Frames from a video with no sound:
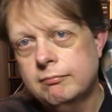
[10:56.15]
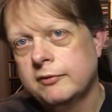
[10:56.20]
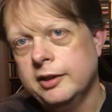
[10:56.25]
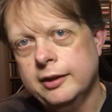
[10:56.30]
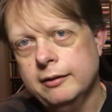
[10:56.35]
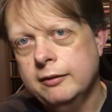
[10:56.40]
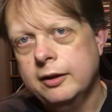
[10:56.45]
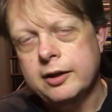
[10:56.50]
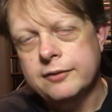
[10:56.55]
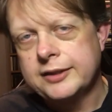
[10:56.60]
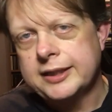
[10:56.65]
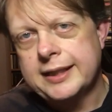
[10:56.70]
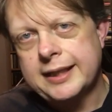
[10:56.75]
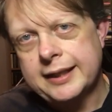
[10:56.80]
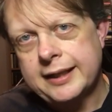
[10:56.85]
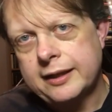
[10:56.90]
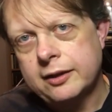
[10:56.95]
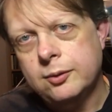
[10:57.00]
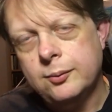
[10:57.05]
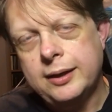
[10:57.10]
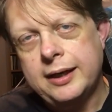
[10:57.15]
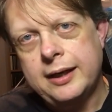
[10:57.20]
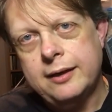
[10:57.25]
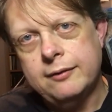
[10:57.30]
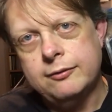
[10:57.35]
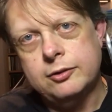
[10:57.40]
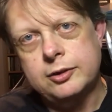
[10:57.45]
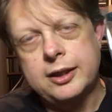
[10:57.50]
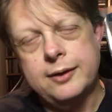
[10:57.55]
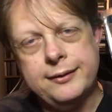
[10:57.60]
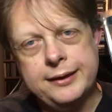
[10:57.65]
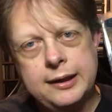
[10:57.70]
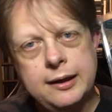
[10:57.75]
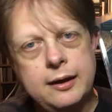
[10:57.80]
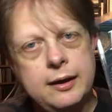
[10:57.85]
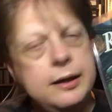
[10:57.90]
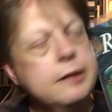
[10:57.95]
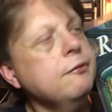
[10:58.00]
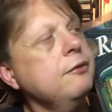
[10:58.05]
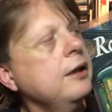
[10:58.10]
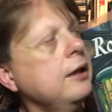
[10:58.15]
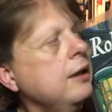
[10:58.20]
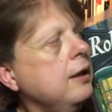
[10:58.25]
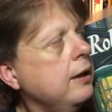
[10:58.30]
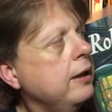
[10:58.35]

you know, Live and Kicking or whatever, or going live,